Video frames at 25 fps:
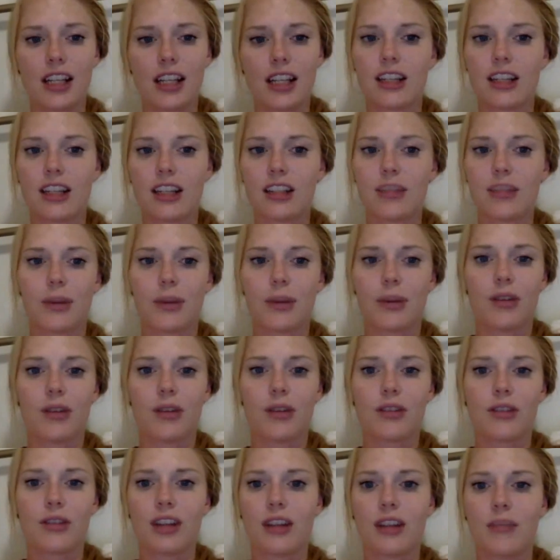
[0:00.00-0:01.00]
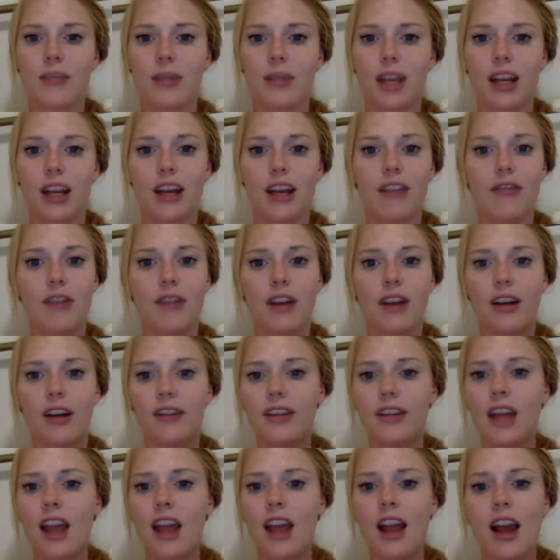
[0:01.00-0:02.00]
is approached and being involved.
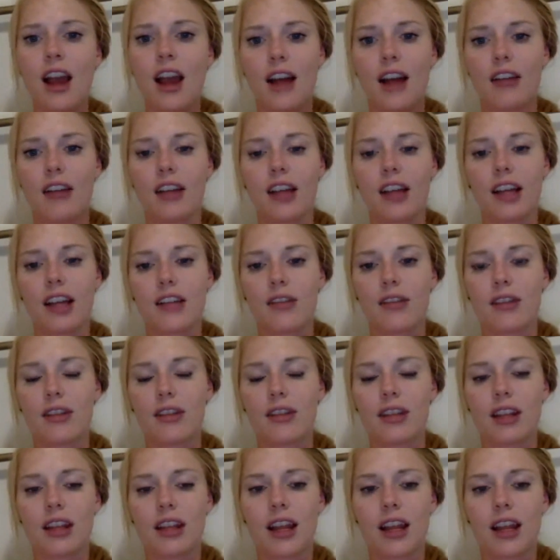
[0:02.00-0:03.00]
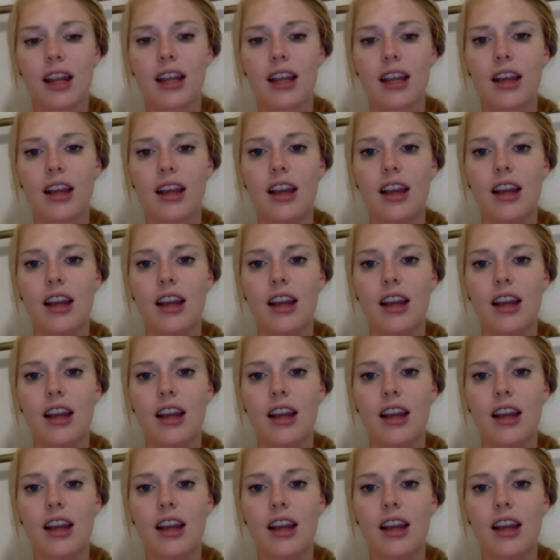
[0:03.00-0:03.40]
I really liked what you said, like